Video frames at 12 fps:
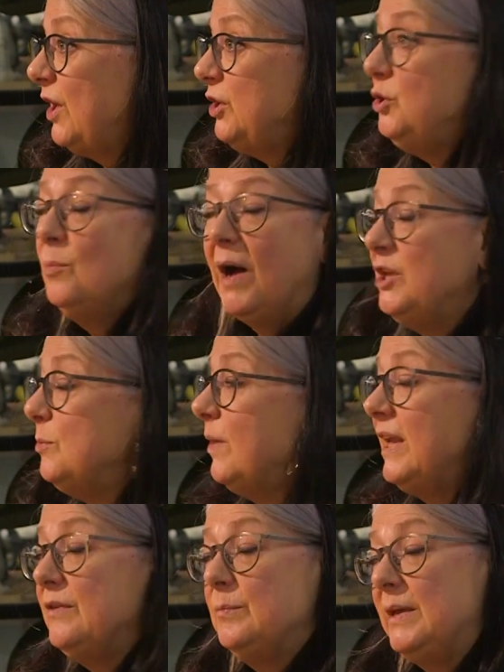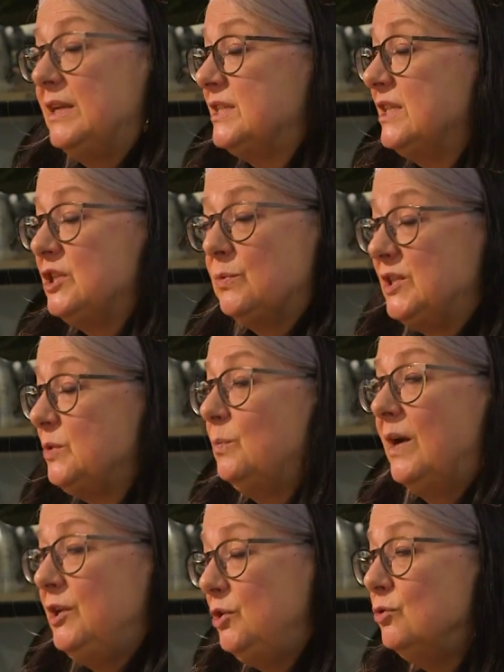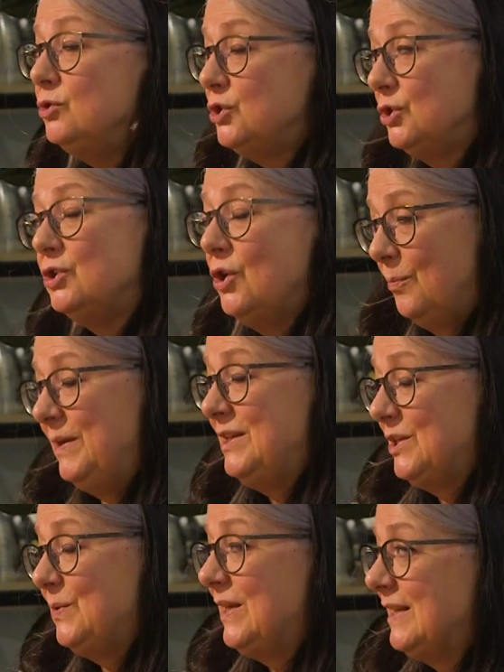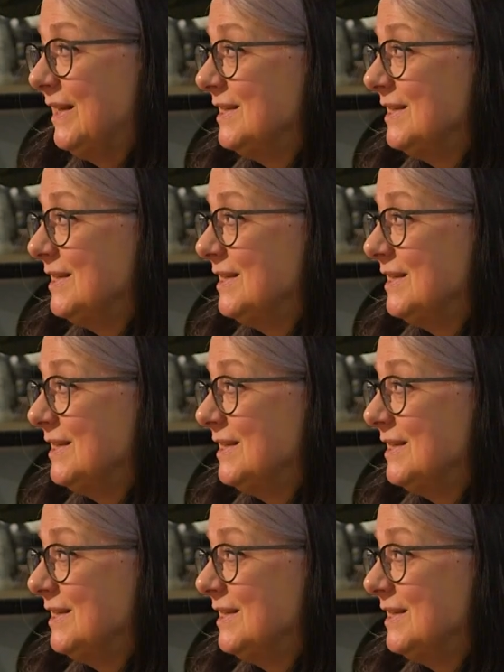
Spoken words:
You might even be in a situation where you should not be doing